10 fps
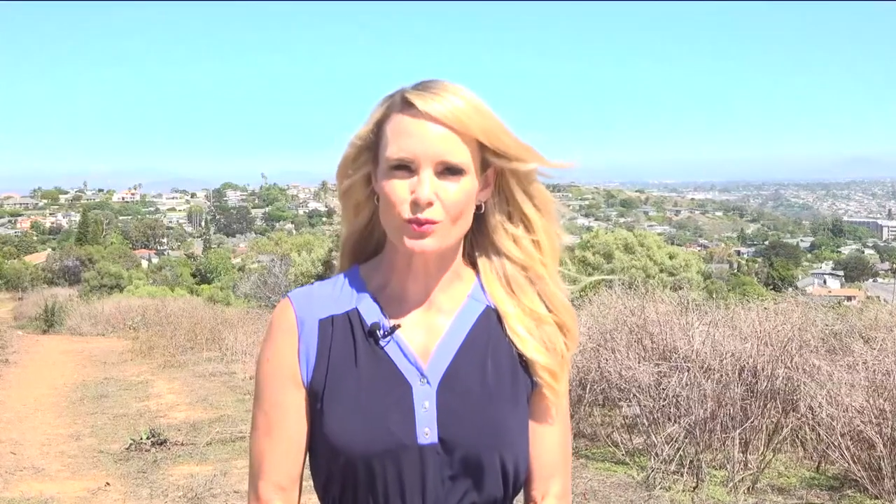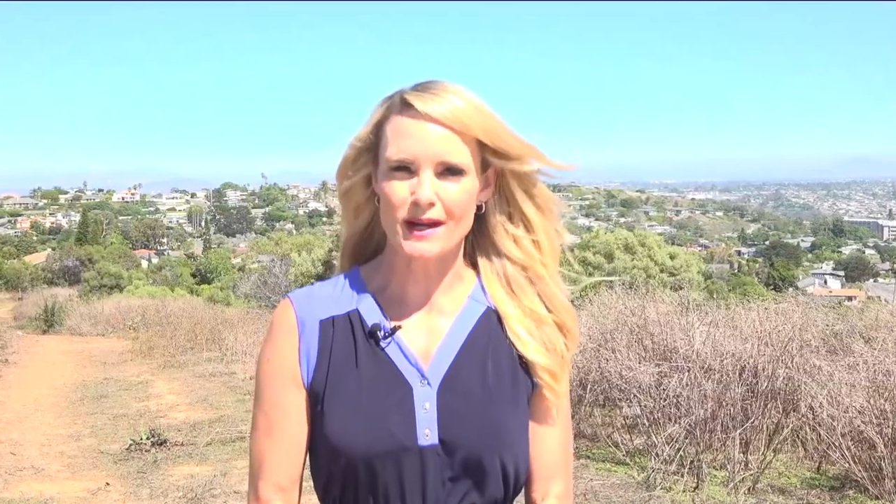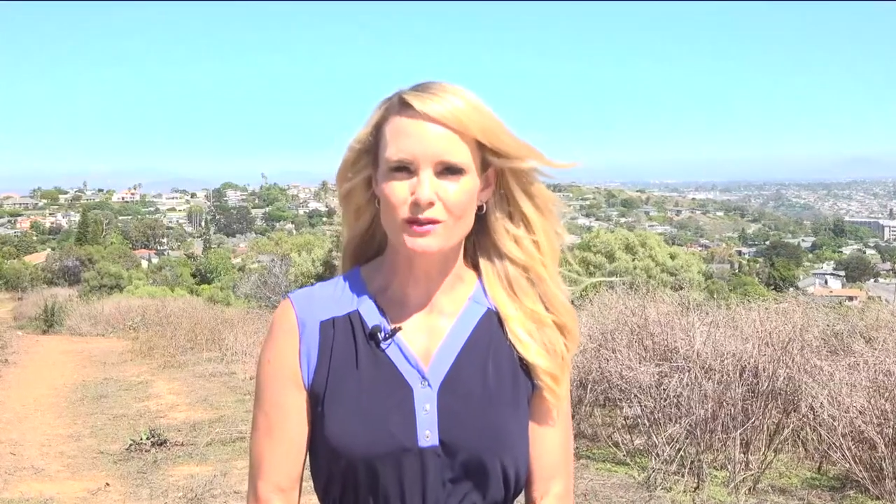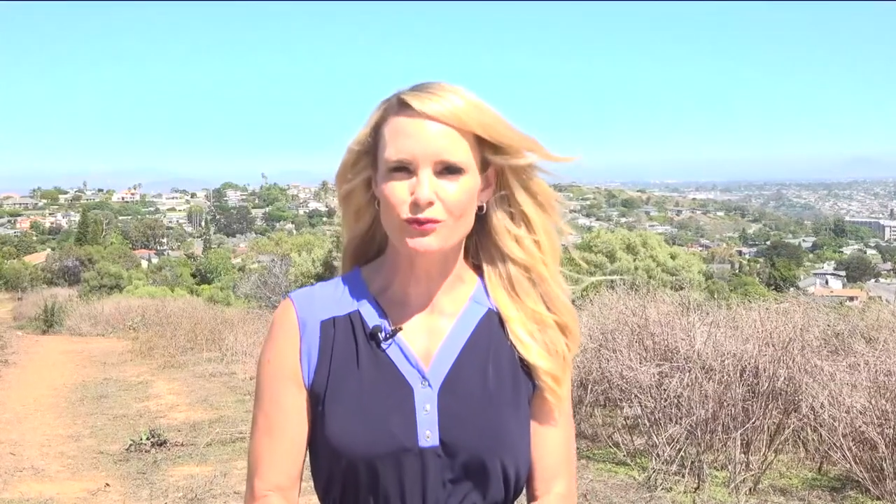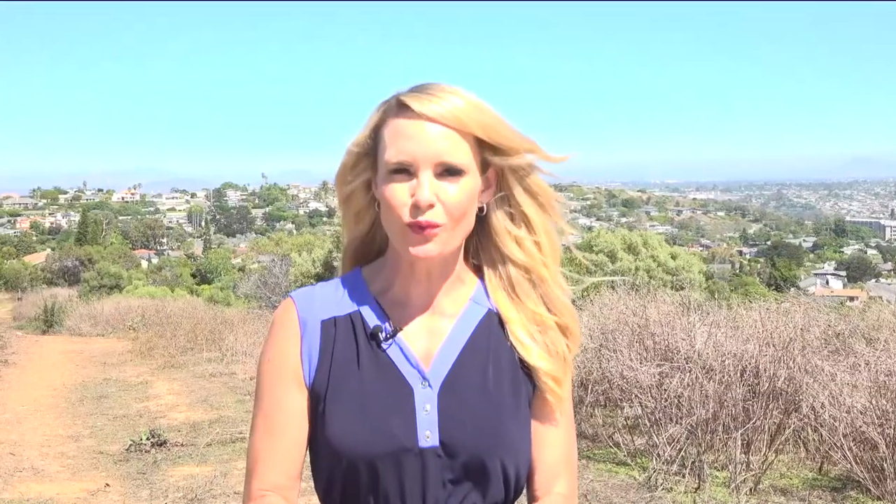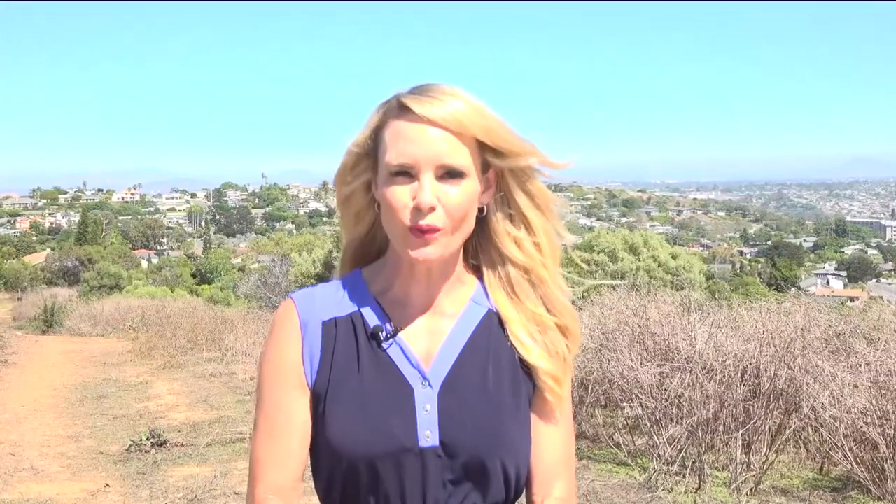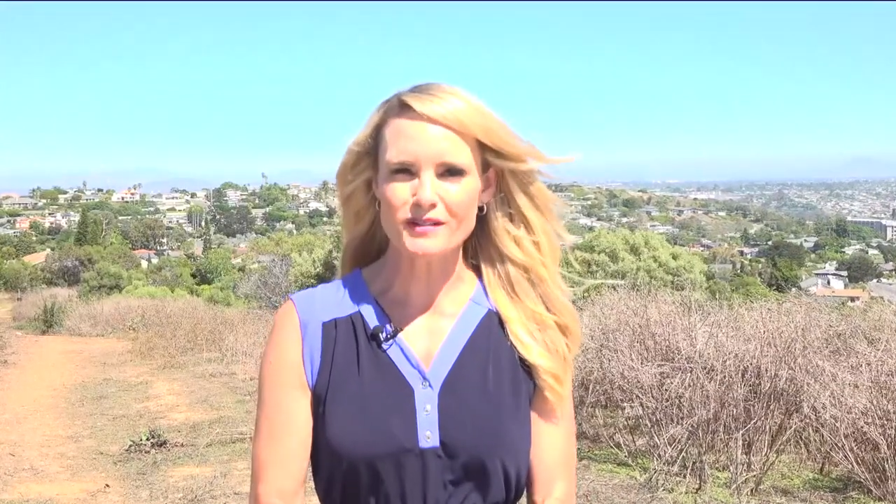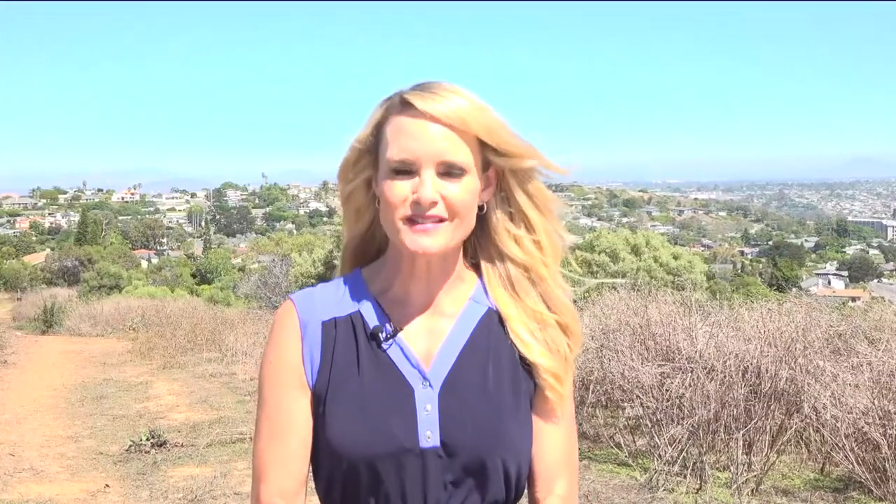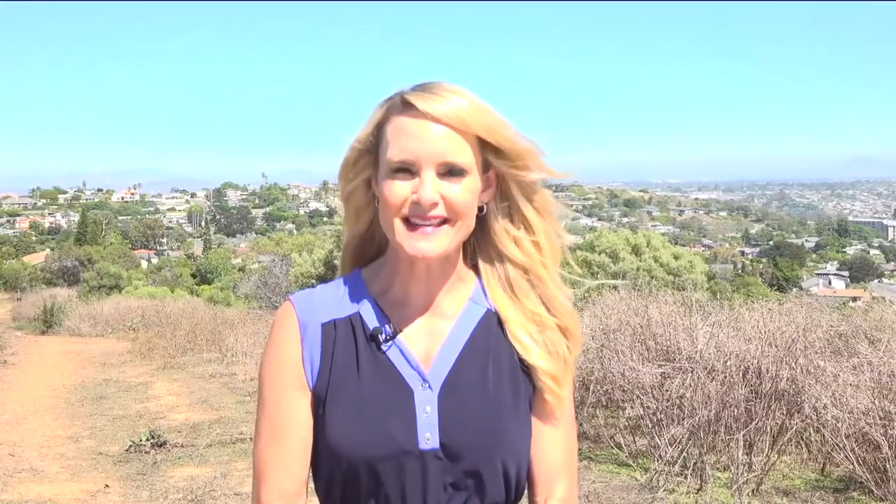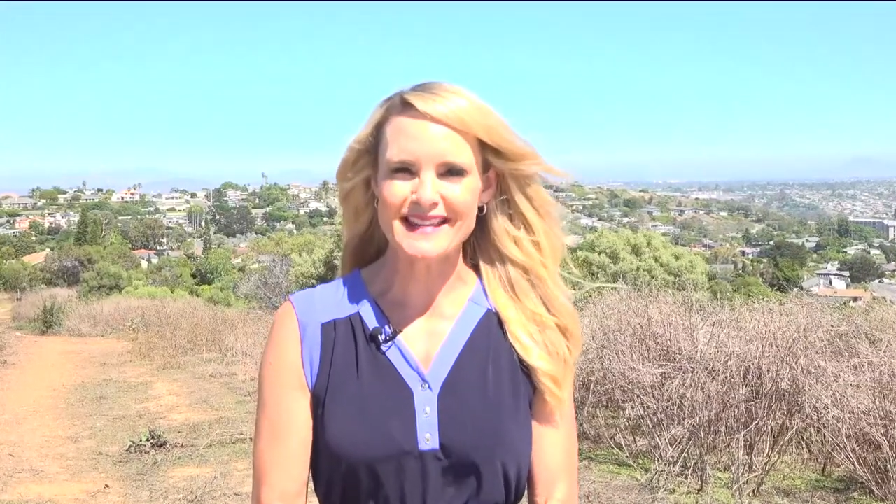rain
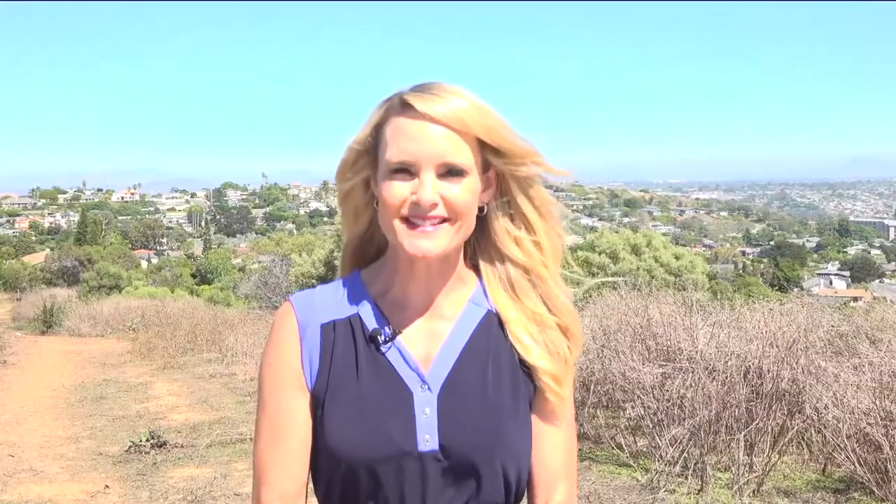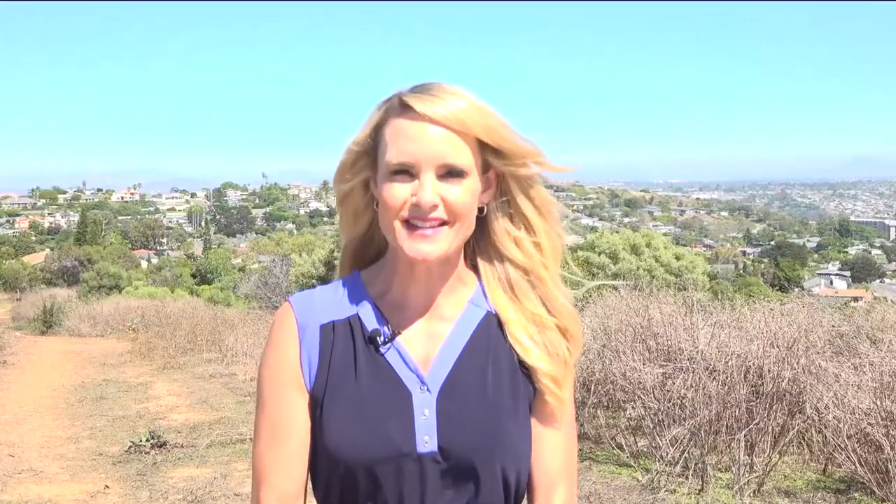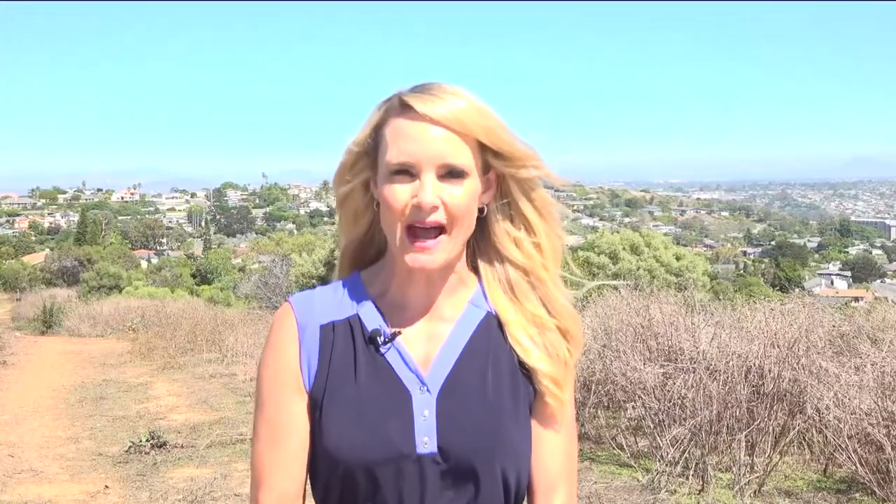forced snakes